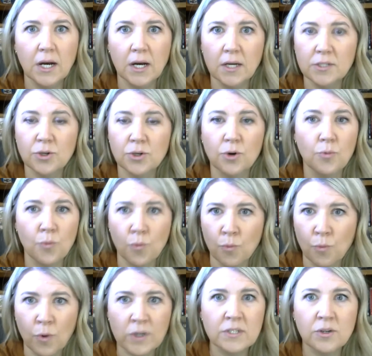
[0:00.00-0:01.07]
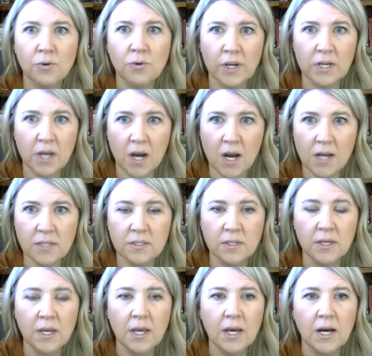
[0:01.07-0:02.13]
So what is it going to cost?
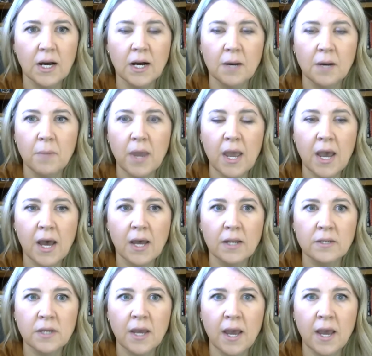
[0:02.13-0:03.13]
And